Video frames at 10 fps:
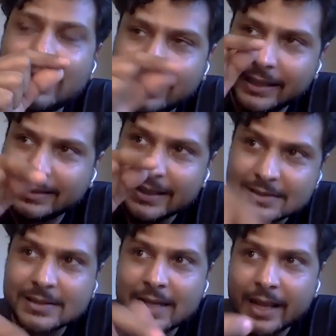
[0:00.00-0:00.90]
th th there
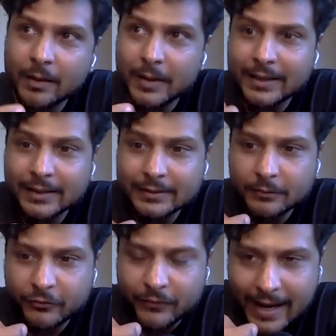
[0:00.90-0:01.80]
is still anger, but I think
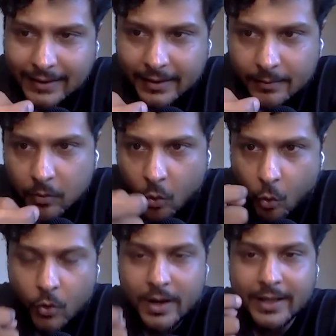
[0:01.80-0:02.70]
the fact that I'm
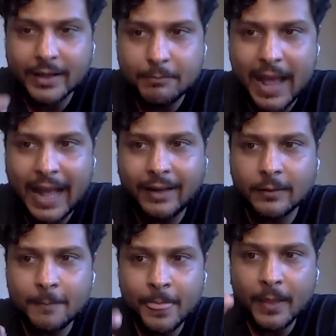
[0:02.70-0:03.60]
holding it
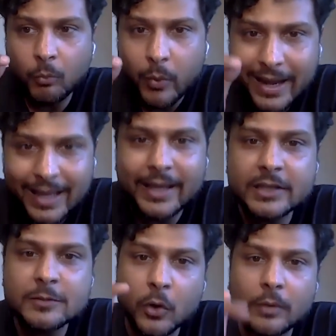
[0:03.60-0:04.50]
back when I
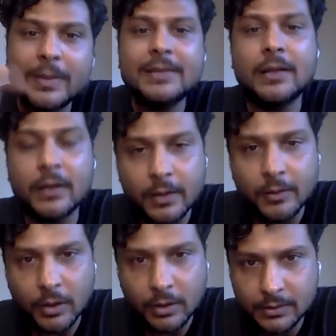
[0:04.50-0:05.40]
explode makes it
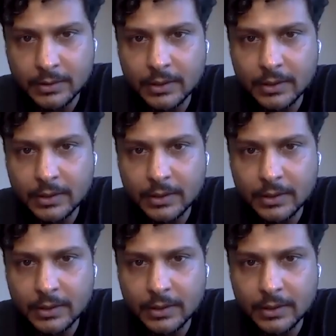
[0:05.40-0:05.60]
really work.